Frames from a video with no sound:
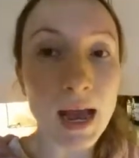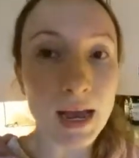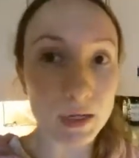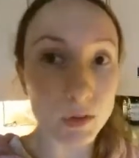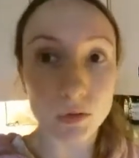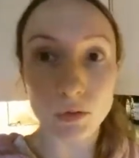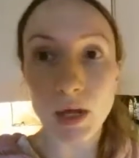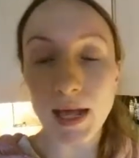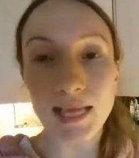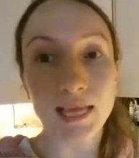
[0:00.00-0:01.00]
I saw
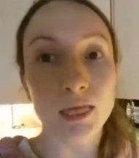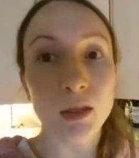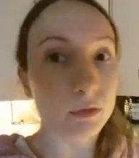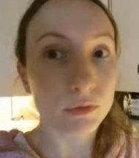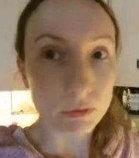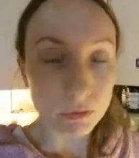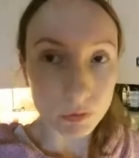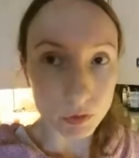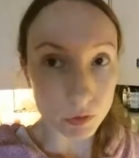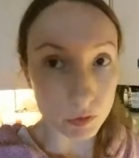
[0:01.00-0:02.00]
a lot of different
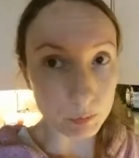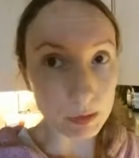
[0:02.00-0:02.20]
versions of